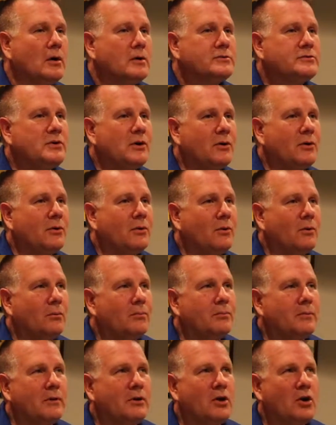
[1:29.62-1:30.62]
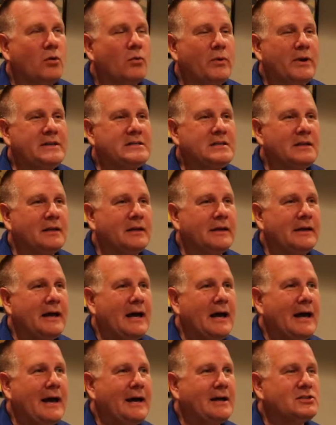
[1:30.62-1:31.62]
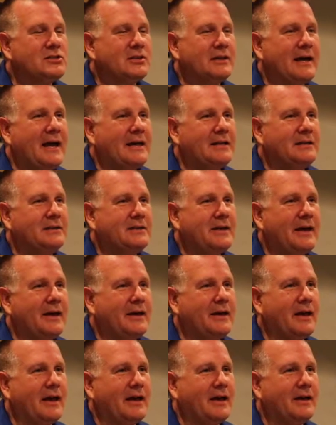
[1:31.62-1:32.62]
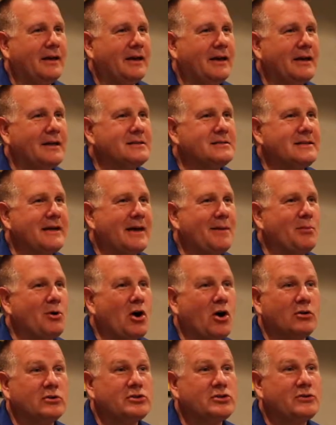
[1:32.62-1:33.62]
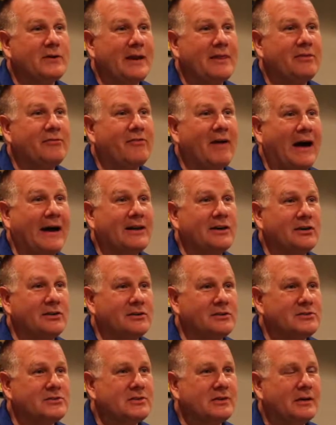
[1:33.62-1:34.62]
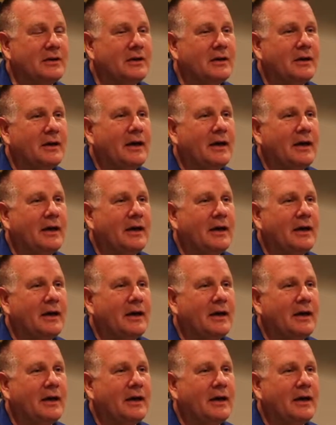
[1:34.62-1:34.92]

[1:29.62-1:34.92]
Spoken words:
So, recently I actually had to take a exam called Strength Finders,